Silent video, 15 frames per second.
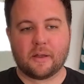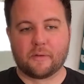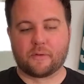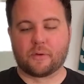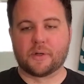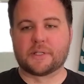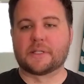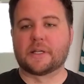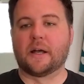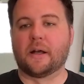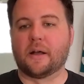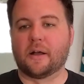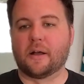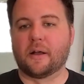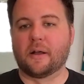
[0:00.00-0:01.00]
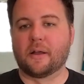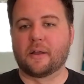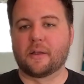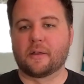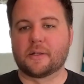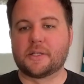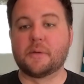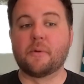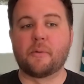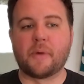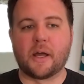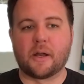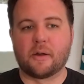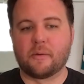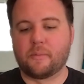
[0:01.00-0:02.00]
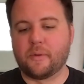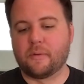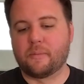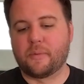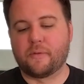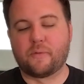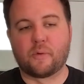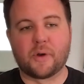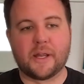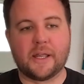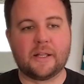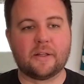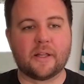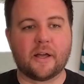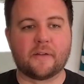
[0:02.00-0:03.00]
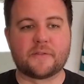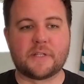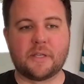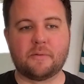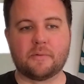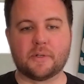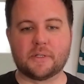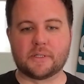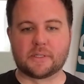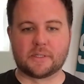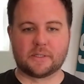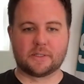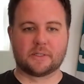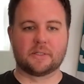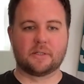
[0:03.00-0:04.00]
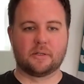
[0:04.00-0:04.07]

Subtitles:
of course, Timo Meier before he left, he was,